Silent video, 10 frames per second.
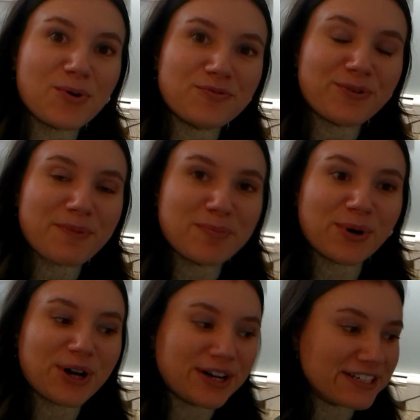home from my
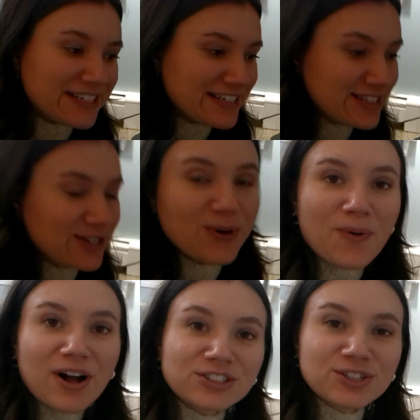book hunt. Go
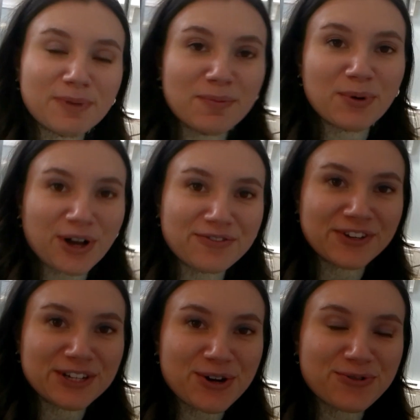watch my book hunt
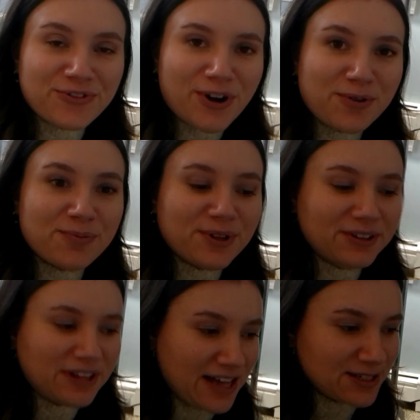video from
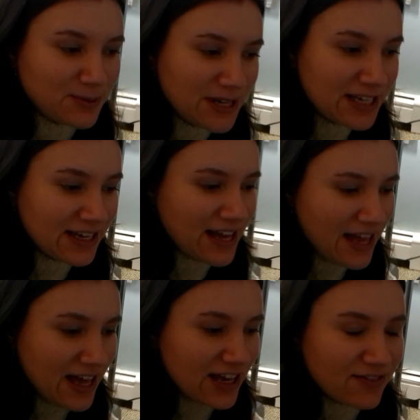last week
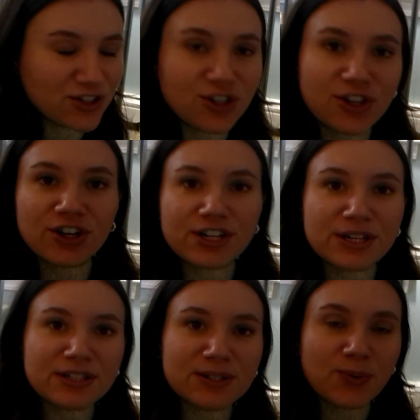if you're
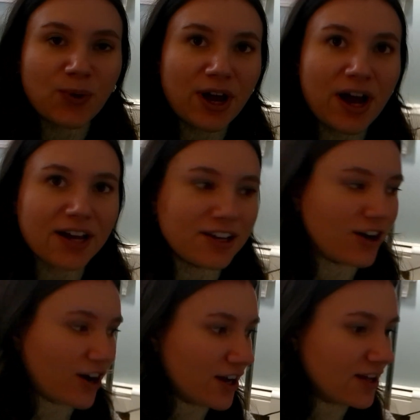curious what I
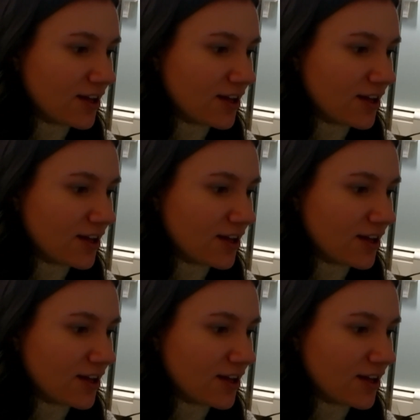got. I